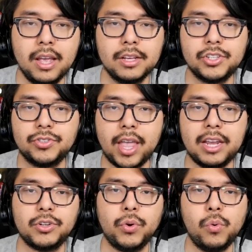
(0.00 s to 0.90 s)
stay
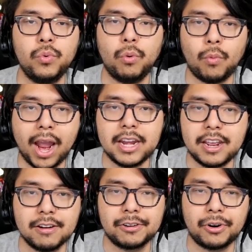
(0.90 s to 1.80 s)
tuned right
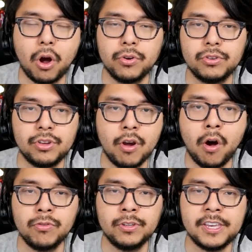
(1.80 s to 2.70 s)
here on
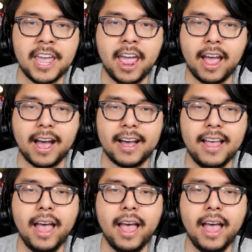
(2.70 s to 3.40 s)
YongYea.